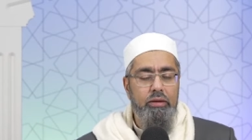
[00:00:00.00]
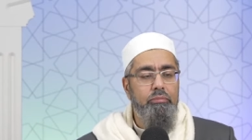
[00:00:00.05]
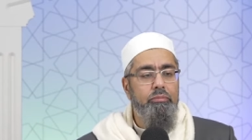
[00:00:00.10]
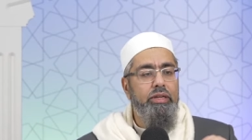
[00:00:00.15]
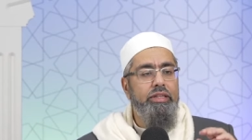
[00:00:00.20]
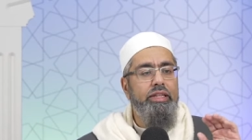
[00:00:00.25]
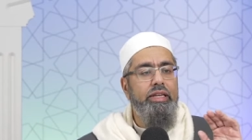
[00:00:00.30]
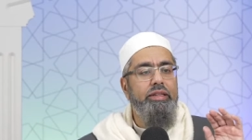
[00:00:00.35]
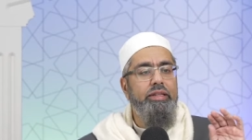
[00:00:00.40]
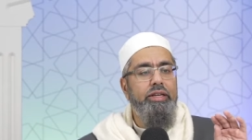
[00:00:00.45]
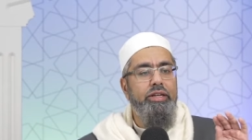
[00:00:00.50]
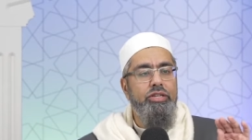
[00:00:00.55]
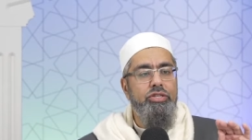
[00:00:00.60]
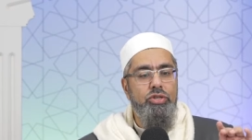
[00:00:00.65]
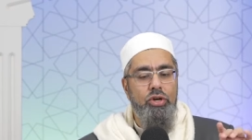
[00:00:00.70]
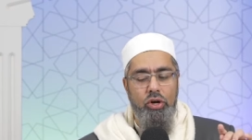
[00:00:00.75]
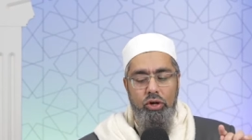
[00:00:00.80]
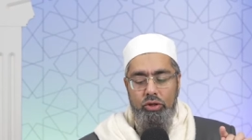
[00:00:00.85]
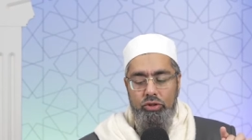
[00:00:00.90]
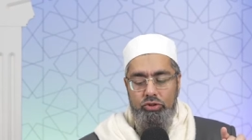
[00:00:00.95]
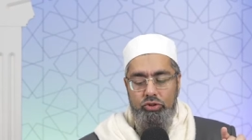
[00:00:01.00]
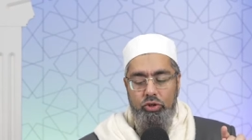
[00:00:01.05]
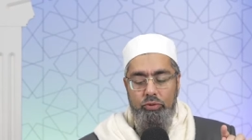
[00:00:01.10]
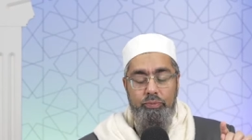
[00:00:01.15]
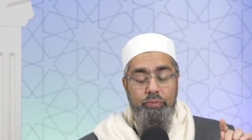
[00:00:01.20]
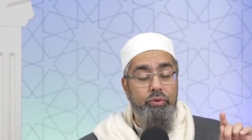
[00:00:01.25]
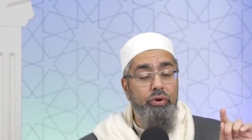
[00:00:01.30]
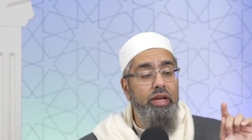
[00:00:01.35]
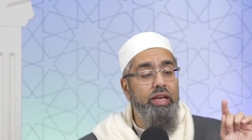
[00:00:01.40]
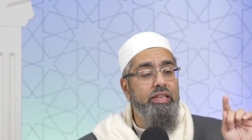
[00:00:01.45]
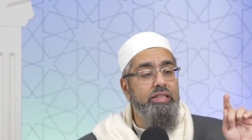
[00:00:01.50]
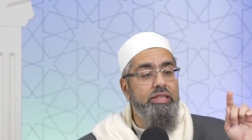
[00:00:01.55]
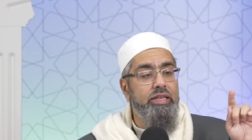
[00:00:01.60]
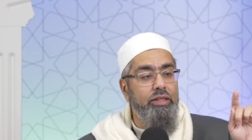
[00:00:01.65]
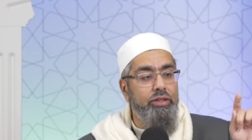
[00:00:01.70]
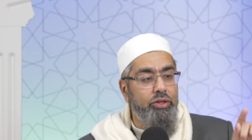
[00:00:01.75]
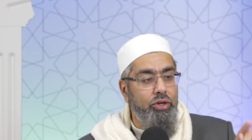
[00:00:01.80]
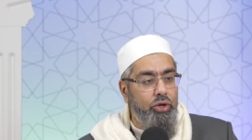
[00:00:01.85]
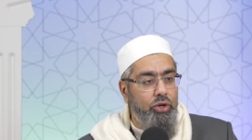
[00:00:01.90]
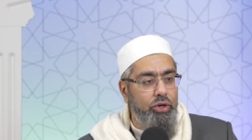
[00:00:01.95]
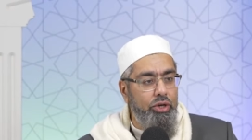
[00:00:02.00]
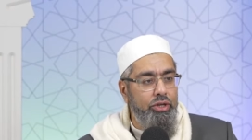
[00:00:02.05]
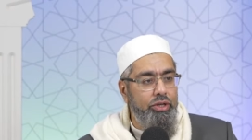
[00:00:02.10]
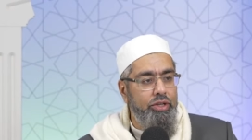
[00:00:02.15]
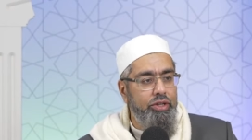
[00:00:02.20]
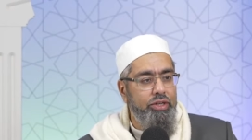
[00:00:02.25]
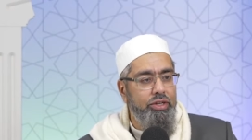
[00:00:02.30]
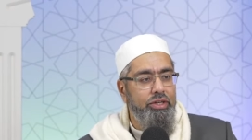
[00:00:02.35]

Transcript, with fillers: But then there's also praising the good